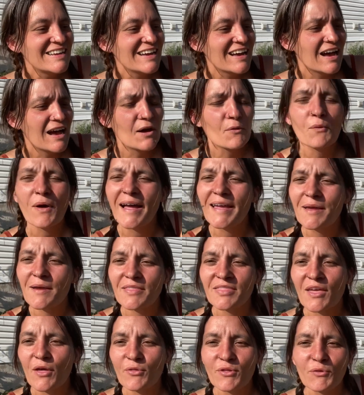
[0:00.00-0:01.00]

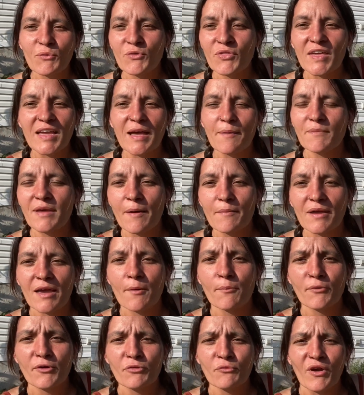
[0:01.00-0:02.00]
The only thing I'm coming
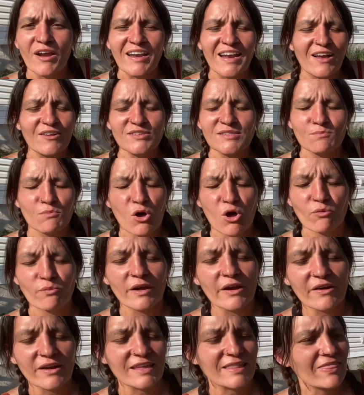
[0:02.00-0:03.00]
up with right now is
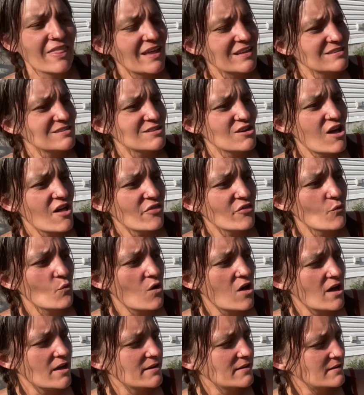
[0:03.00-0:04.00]
mulberry, and that's not the
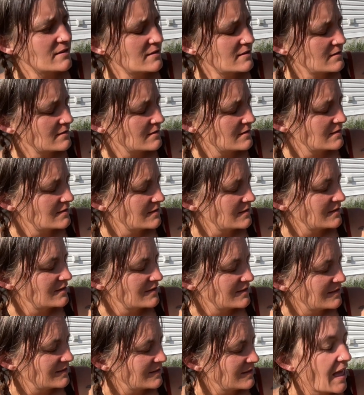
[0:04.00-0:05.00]
one.
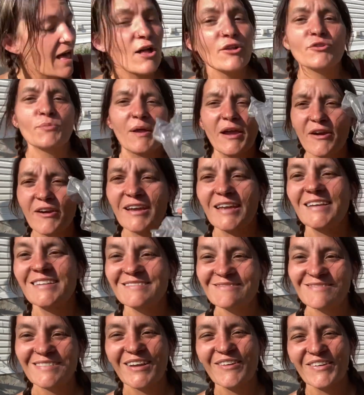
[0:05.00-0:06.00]
Elderberry,
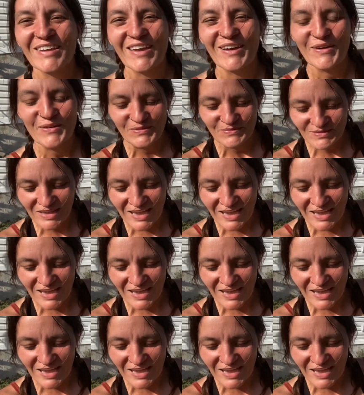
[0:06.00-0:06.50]
there we go.